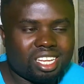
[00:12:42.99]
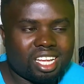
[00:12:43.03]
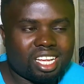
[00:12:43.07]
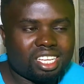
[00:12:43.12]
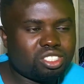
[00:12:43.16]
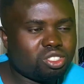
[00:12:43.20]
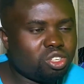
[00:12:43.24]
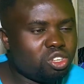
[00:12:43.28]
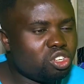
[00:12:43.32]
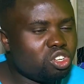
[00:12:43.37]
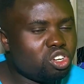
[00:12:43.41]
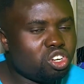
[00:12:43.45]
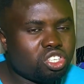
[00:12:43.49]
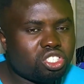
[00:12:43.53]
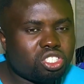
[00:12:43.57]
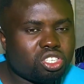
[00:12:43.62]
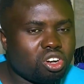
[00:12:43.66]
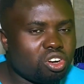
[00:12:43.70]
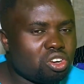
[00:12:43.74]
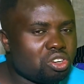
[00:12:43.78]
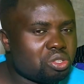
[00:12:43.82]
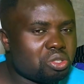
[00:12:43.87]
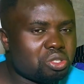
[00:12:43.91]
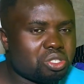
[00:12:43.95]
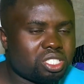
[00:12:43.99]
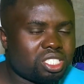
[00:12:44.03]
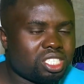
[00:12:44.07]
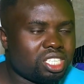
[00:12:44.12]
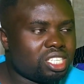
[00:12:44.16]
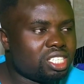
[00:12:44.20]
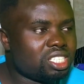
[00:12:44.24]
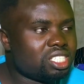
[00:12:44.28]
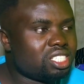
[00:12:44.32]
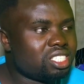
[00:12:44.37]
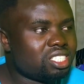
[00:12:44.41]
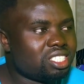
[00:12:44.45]
I told God all those
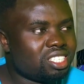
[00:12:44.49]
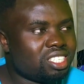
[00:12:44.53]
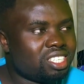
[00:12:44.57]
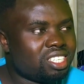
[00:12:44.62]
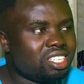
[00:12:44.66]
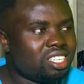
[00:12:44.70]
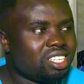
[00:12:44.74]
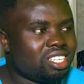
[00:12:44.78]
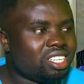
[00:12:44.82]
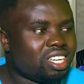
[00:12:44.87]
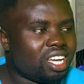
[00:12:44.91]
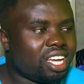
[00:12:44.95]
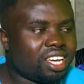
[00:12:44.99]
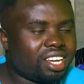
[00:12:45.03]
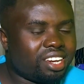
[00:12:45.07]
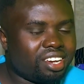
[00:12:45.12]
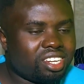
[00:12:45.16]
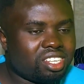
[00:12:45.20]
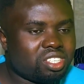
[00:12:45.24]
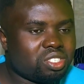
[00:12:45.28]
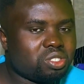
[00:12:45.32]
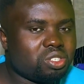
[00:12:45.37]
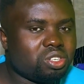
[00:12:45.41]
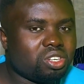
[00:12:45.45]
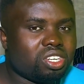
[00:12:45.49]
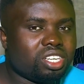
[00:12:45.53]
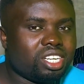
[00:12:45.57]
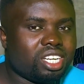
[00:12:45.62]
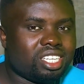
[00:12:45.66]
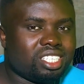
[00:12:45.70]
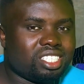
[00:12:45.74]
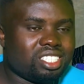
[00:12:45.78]
things. I cried to God